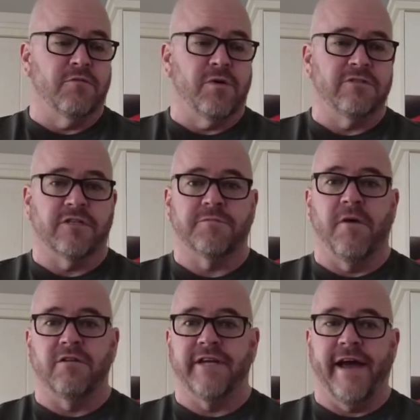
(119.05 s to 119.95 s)
New Brunswick,
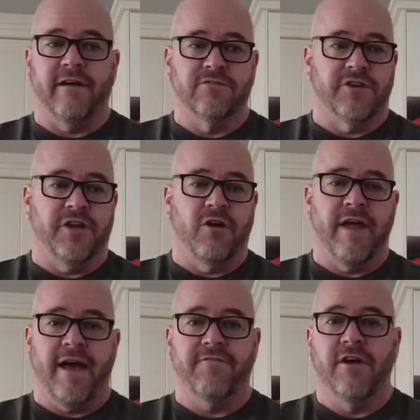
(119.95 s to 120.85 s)
small town, so
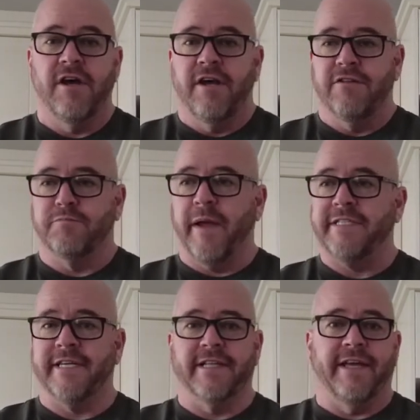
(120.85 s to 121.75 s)
there's
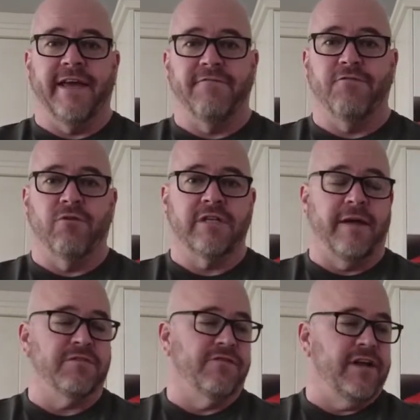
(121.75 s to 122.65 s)
basically 4 types of